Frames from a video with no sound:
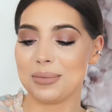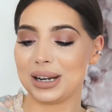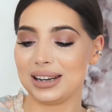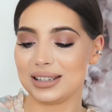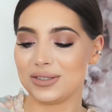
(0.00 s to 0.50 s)

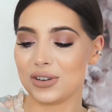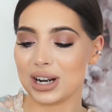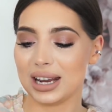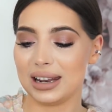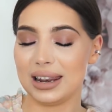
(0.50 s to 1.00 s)
but it is
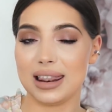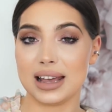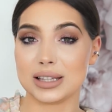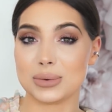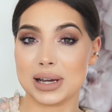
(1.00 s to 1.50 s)
very
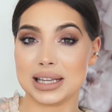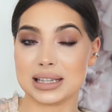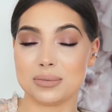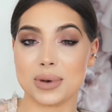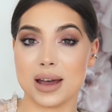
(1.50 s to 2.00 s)
lightweight
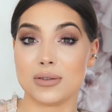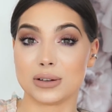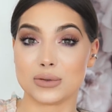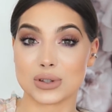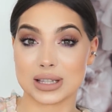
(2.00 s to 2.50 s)
and perfect for